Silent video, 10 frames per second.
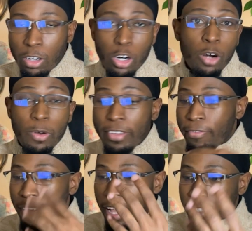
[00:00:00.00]
already
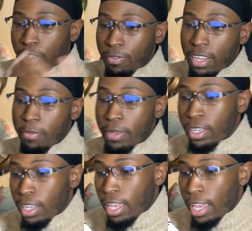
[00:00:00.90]
fans of Lemme,
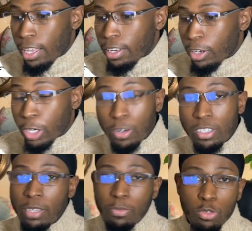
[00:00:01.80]
and encourage
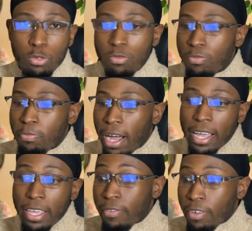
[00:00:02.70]
them to buy
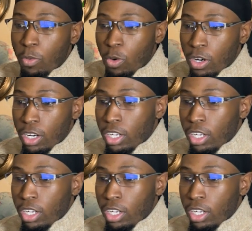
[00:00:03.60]
even more.